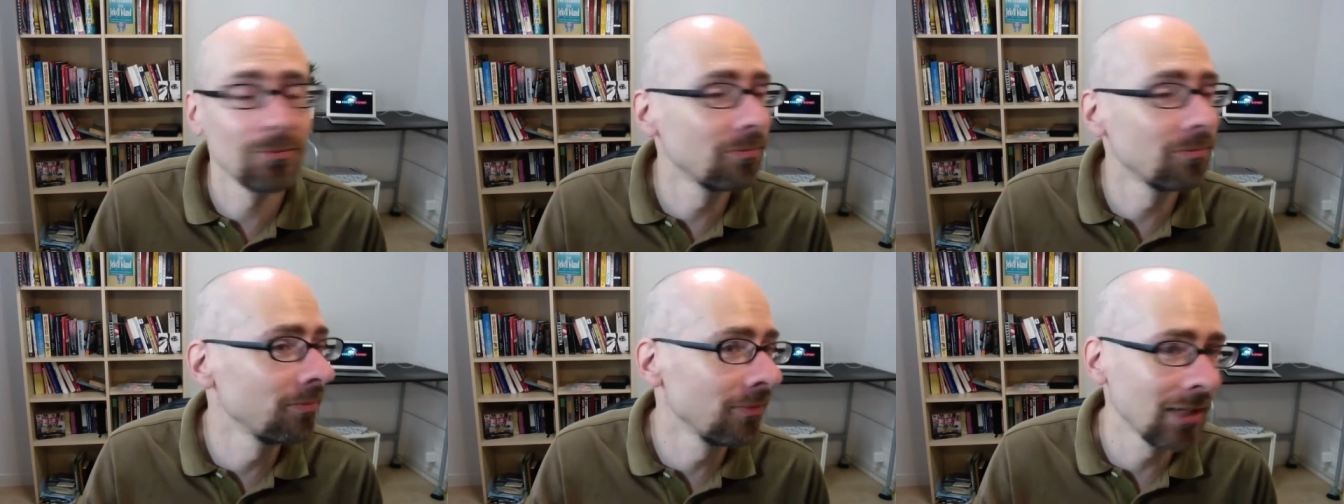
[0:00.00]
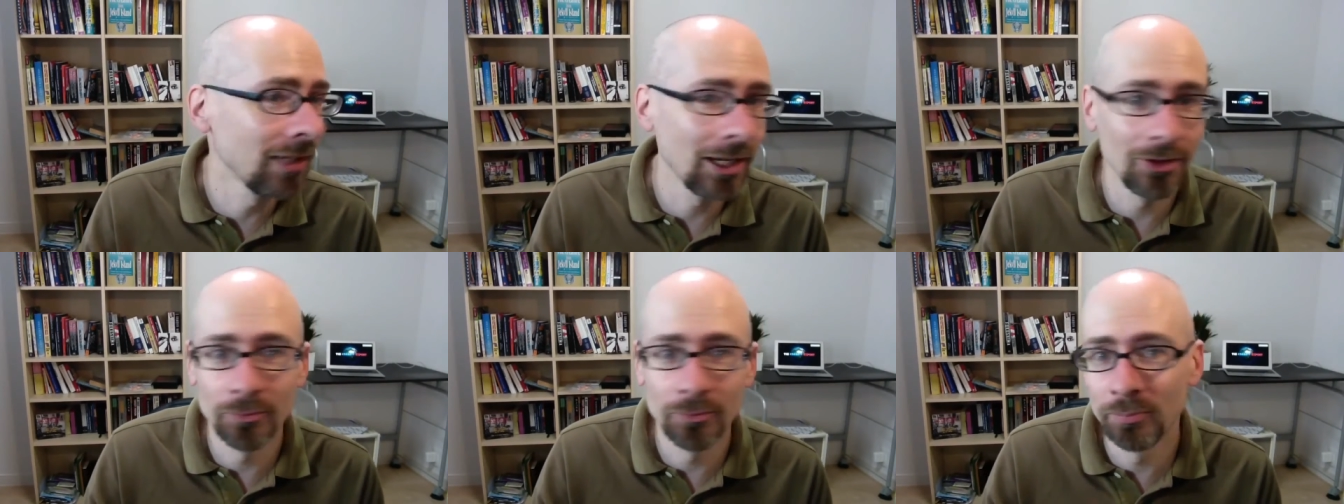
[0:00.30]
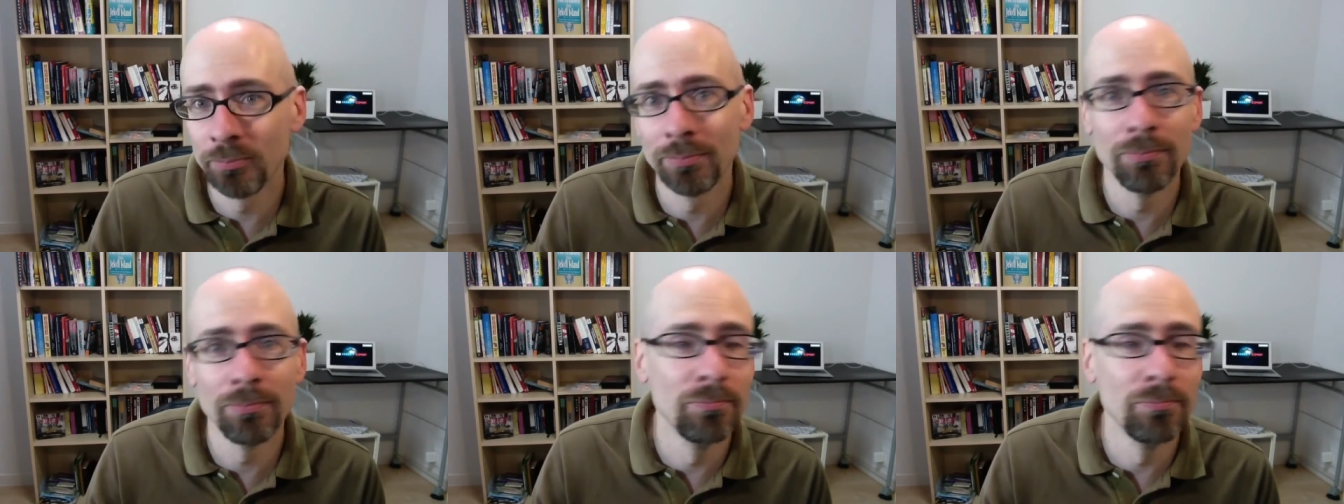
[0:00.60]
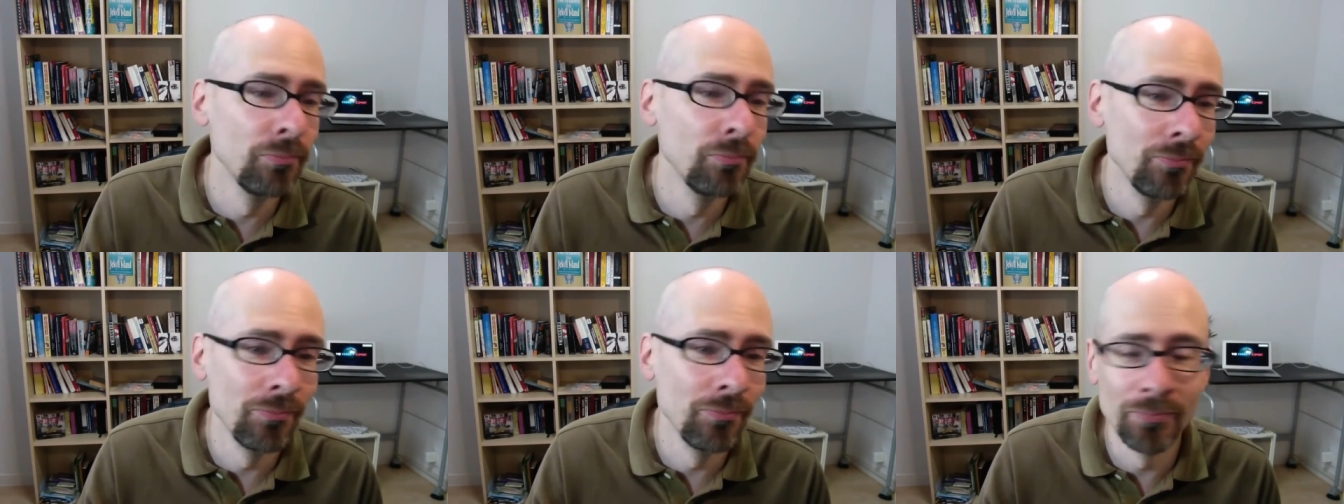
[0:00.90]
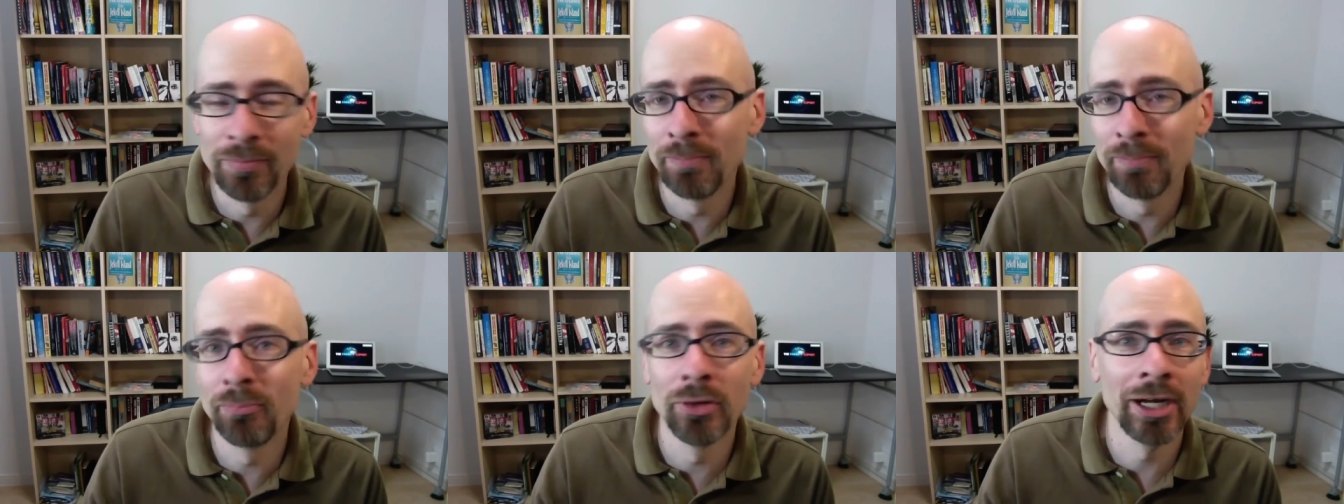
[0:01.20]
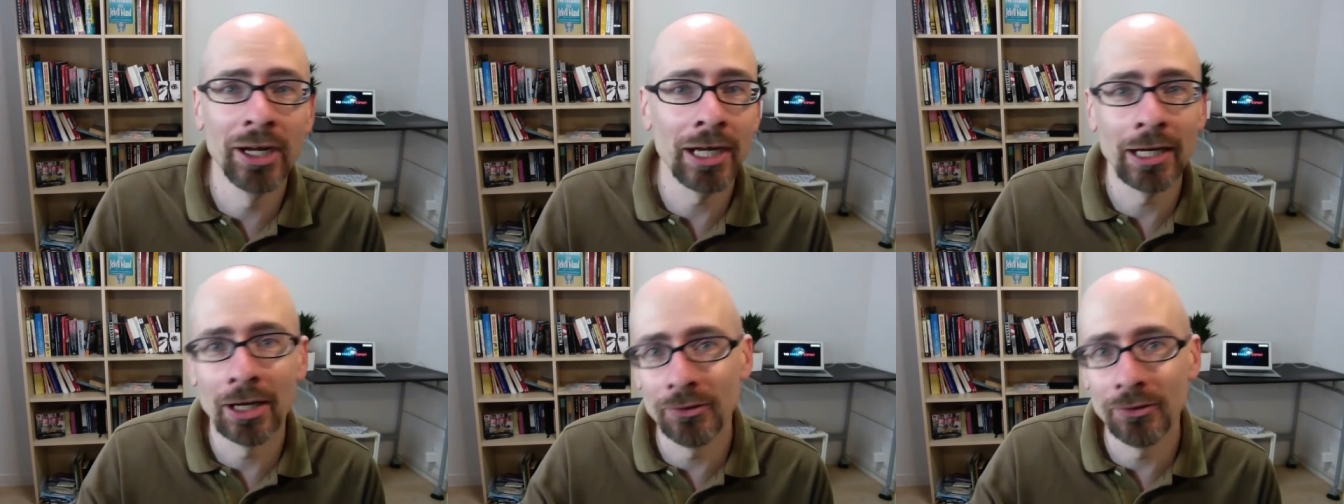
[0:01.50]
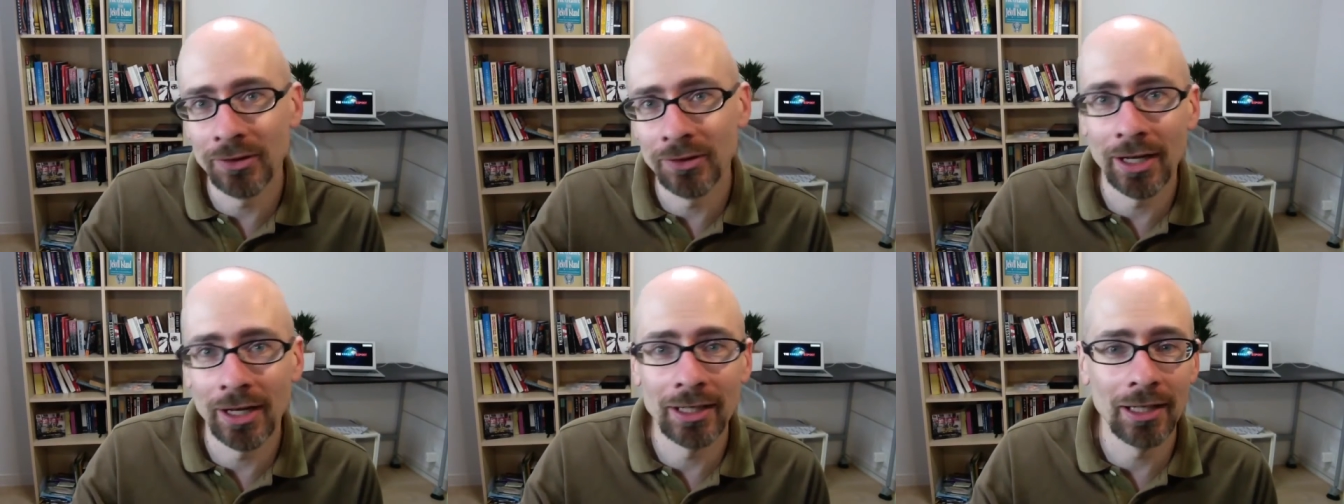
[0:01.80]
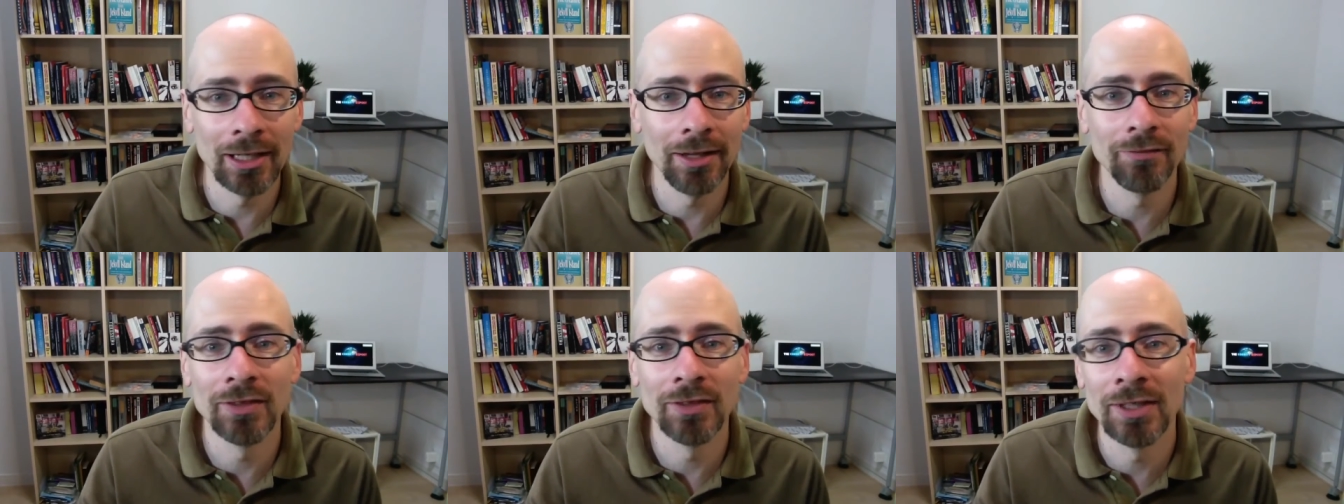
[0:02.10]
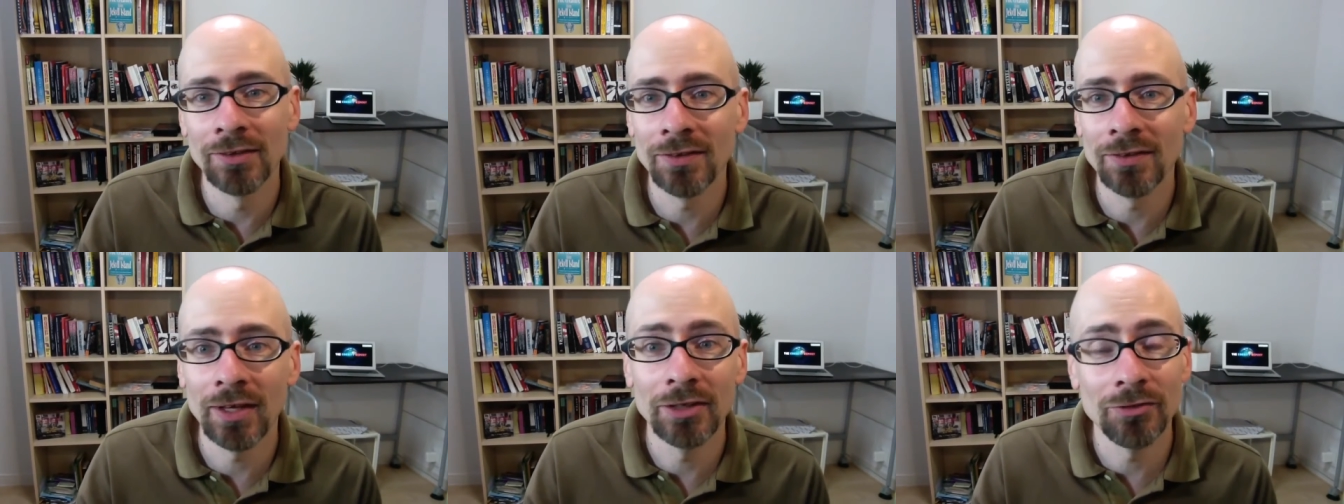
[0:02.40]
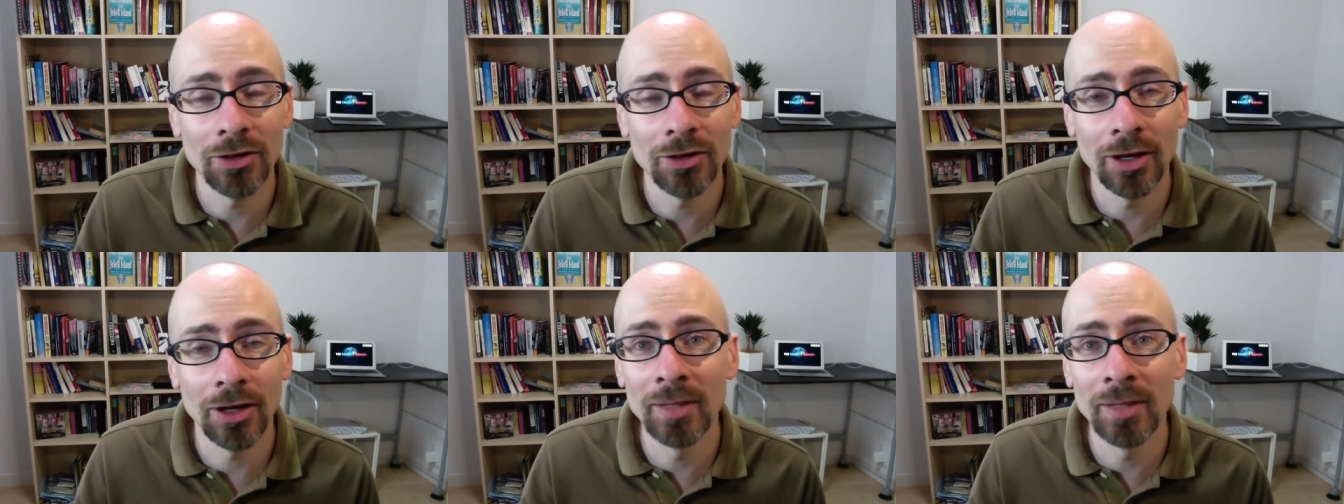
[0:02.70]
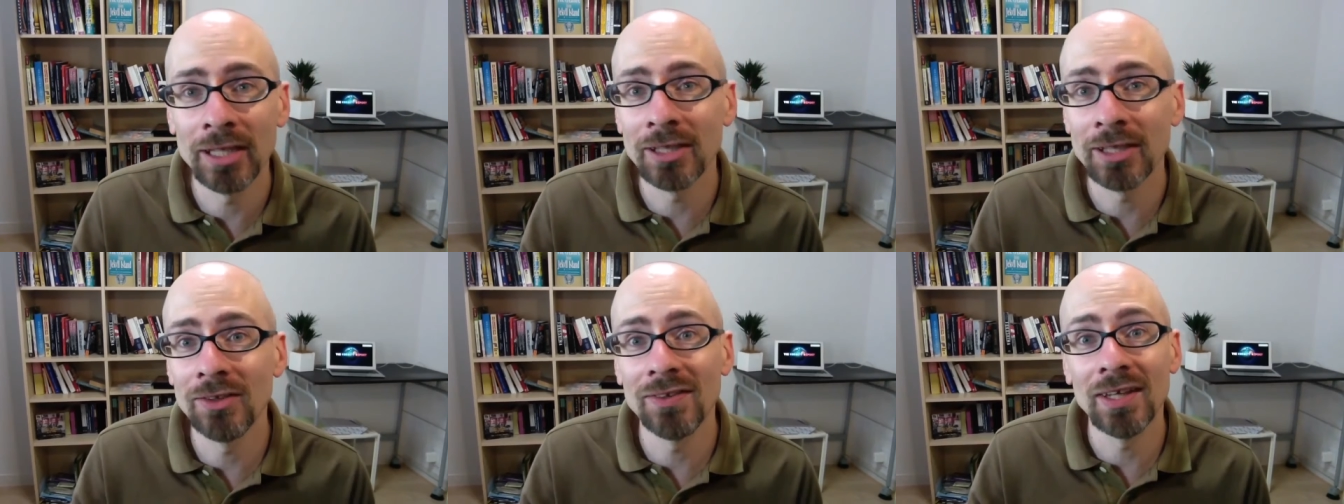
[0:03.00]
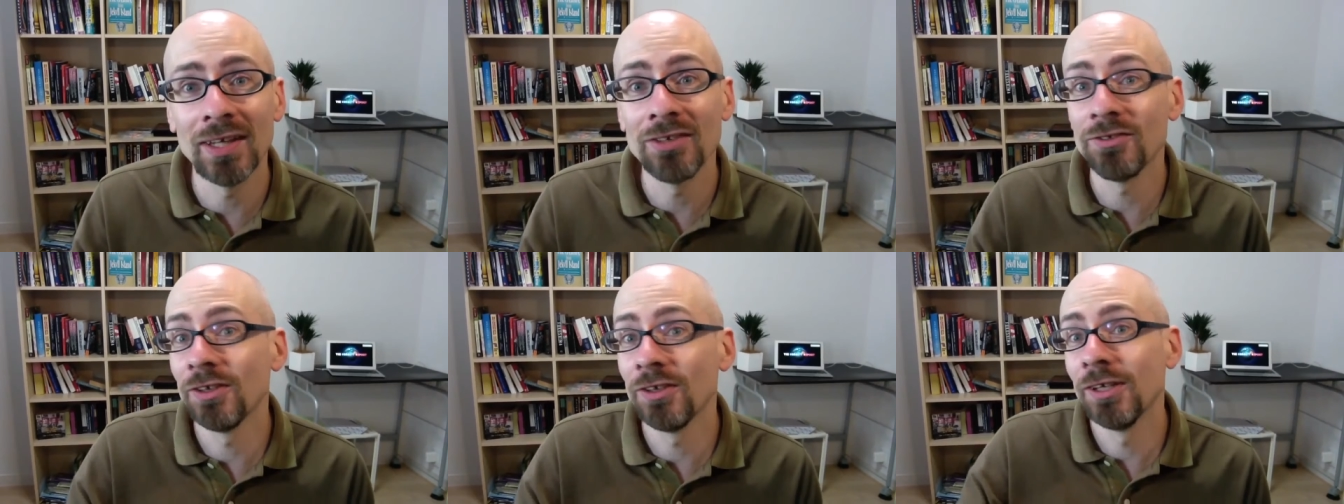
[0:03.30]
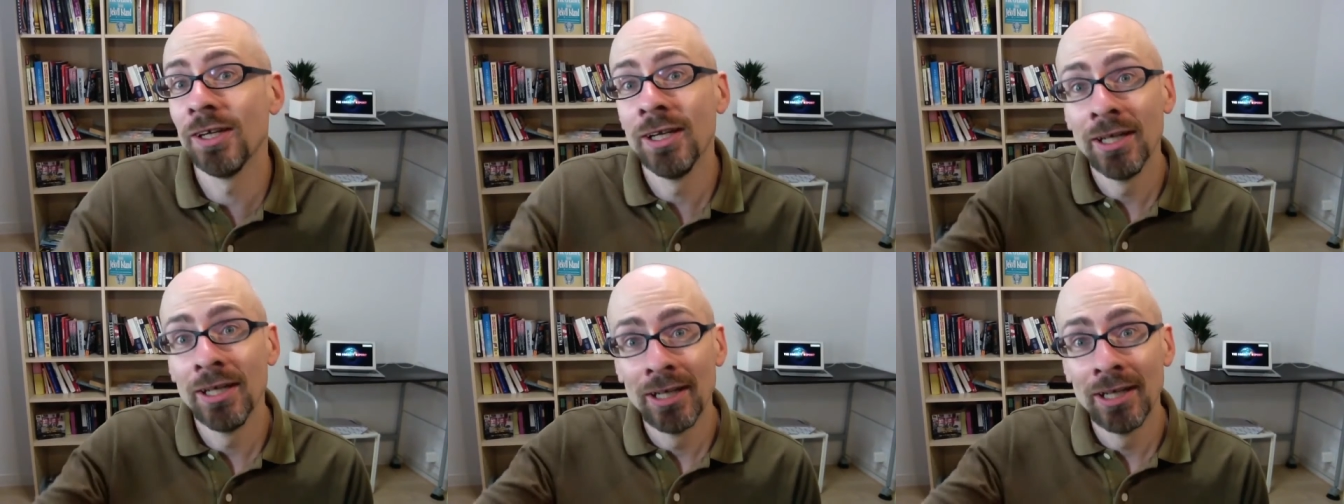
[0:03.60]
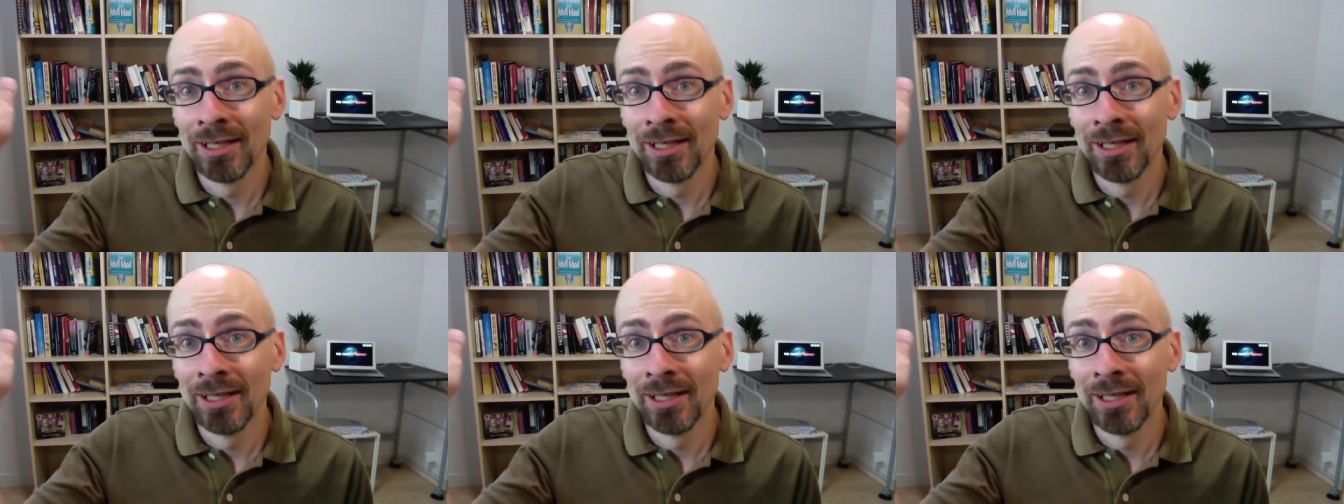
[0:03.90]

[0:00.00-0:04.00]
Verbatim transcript: now bringing out the 9/11 inside job accusation